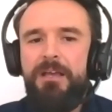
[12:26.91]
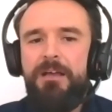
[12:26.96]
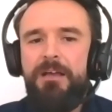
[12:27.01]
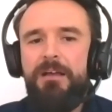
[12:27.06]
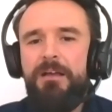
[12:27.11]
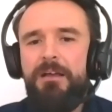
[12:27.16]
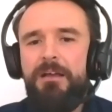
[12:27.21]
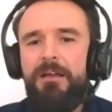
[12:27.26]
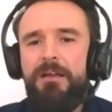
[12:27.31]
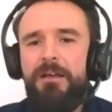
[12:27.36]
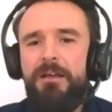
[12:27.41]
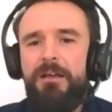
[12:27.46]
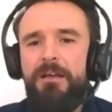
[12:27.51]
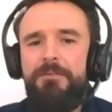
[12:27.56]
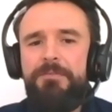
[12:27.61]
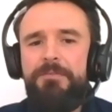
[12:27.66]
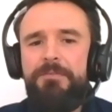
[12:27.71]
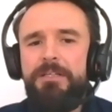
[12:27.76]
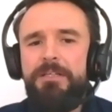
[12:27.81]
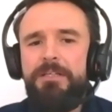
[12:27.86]
Uh,
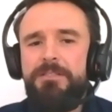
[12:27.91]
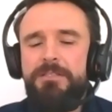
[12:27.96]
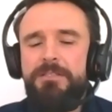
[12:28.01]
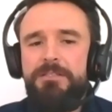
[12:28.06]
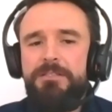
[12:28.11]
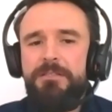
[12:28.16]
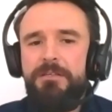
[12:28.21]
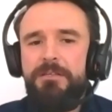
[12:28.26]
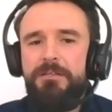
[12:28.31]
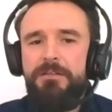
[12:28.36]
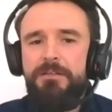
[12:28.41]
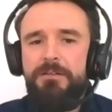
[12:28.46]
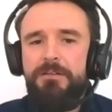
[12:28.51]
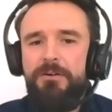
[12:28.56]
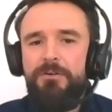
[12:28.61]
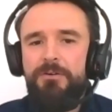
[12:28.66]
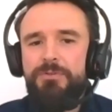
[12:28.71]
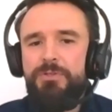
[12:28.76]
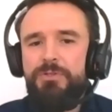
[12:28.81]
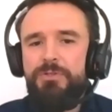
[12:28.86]
I think it's uh,
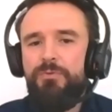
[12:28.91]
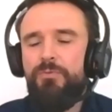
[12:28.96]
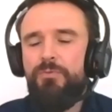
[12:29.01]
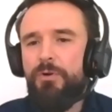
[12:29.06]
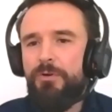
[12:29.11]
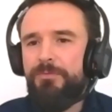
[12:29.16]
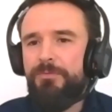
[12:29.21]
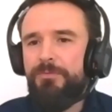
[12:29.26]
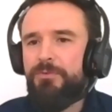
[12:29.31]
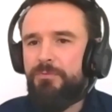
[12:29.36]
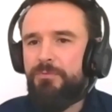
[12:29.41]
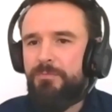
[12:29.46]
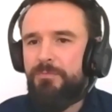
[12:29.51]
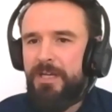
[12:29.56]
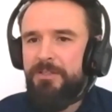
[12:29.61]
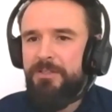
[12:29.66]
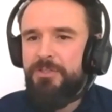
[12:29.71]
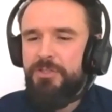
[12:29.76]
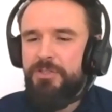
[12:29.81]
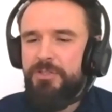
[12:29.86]
also worth to
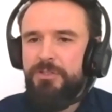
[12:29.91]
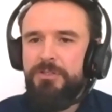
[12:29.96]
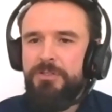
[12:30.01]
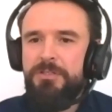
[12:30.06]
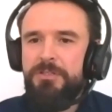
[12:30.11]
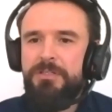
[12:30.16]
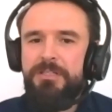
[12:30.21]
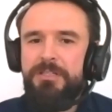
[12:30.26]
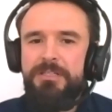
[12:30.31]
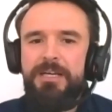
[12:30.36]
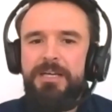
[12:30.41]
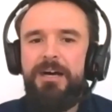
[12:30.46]
mention the